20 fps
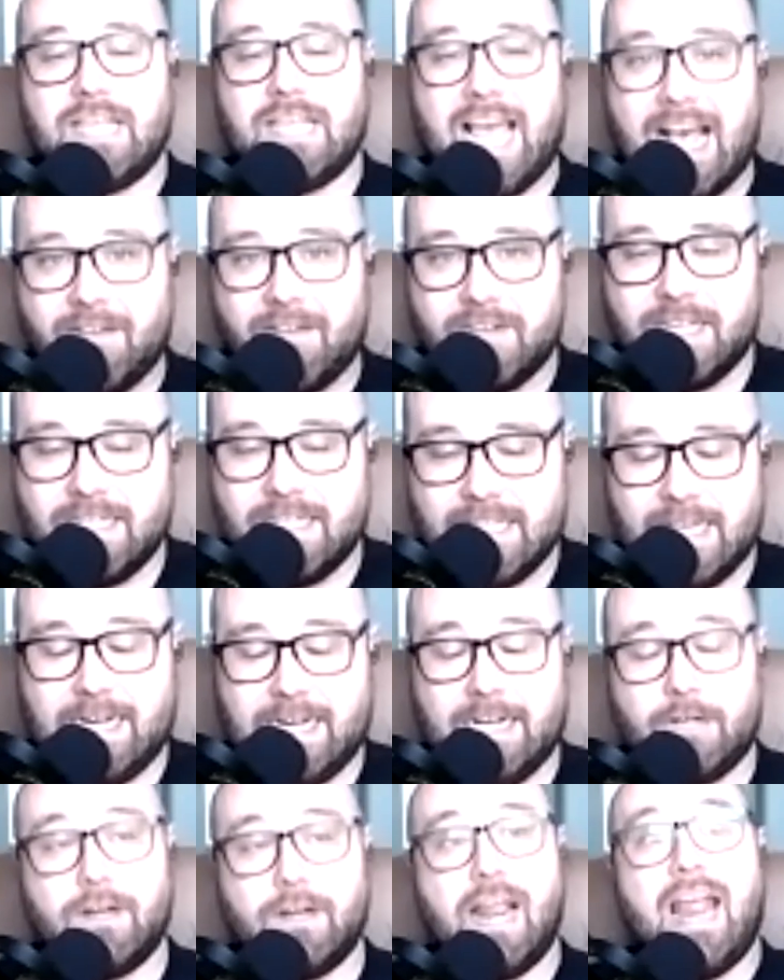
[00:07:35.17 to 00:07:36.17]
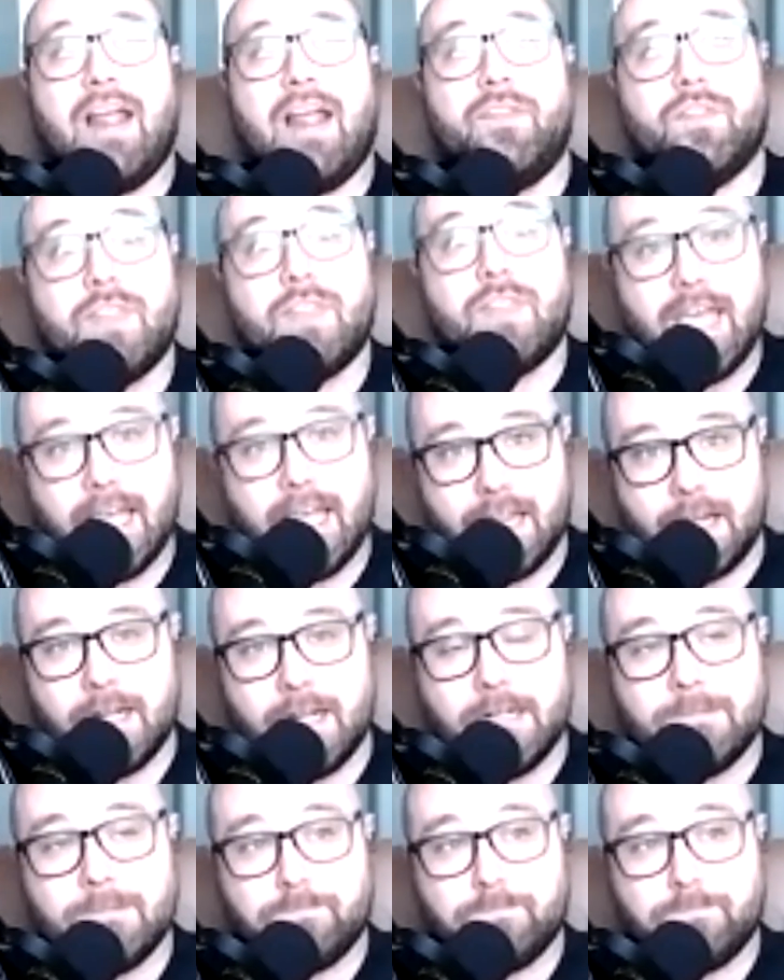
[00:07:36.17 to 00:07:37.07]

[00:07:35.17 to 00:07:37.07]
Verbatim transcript: have to get that out, and then